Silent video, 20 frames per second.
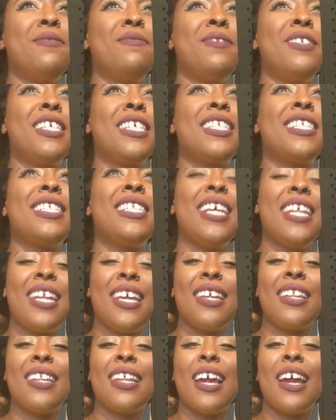just
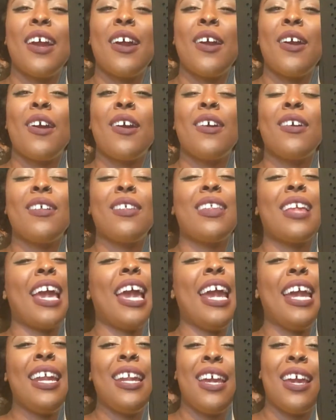sitting there
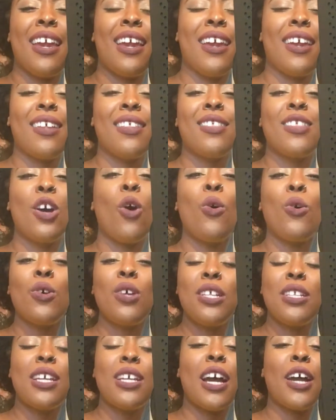hating the whole
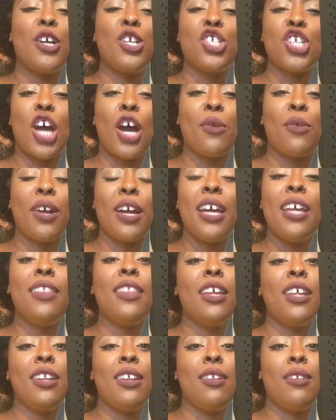entire genre and
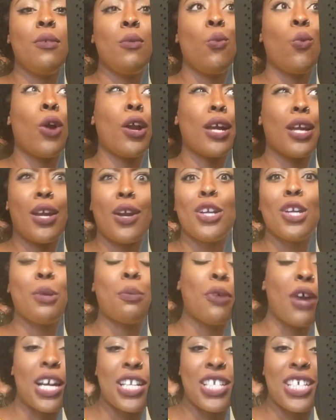then working on your
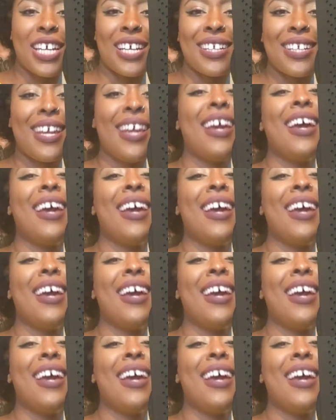project.